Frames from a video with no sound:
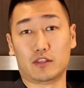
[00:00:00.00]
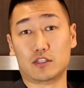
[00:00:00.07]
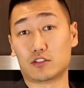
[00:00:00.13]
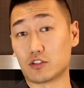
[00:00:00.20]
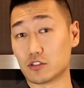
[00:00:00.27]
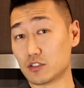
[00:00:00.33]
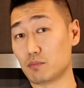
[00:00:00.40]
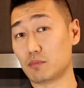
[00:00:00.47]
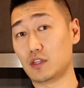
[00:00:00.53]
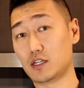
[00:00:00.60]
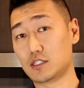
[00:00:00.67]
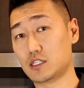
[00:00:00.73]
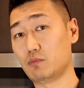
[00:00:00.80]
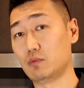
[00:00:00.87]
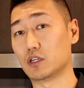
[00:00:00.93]
These are some
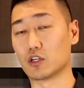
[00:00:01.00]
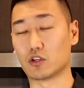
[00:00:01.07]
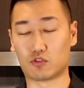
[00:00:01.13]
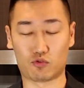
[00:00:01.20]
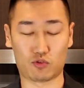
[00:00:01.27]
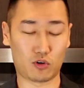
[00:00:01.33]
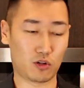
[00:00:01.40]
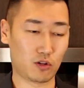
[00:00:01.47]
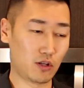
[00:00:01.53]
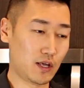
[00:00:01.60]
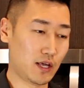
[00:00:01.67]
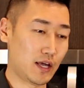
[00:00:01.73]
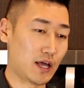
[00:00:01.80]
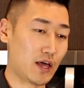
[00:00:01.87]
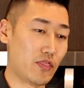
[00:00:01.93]
things that we can control,
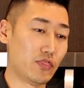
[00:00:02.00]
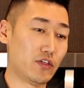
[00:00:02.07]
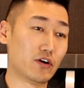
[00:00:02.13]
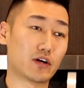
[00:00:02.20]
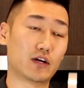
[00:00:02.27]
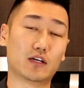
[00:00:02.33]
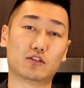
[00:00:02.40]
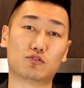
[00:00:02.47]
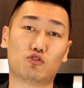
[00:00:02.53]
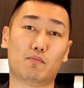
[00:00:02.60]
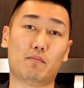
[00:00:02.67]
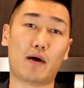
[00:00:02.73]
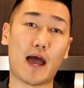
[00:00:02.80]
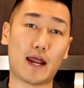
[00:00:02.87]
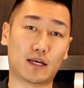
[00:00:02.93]
and they're gonna
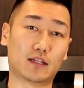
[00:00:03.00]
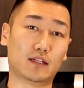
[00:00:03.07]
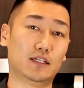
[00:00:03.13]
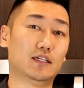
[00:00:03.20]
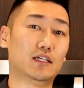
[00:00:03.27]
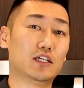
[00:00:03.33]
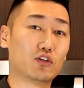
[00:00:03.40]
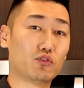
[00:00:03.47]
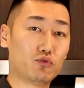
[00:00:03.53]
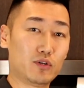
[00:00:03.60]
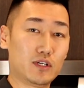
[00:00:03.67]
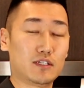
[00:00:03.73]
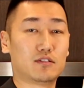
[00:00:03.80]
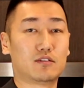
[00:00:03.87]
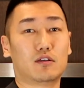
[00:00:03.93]
dramatically
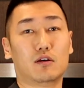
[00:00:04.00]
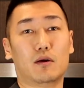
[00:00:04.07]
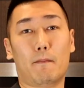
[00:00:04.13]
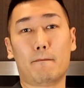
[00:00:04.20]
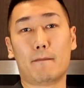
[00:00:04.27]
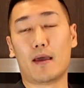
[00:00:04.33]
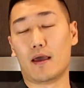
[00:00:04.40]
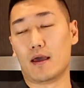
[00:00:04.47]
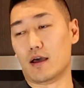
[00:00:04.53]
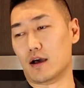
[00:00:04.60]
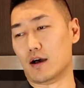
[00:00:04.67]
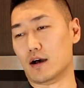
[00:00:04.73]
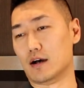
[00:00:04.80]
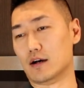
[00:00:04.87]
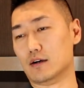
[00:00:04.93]
increase the
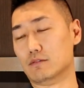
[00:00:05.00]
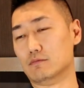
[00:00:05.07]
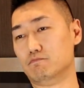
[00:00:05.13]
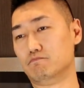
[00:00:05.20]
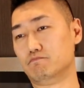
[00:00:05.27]
uh,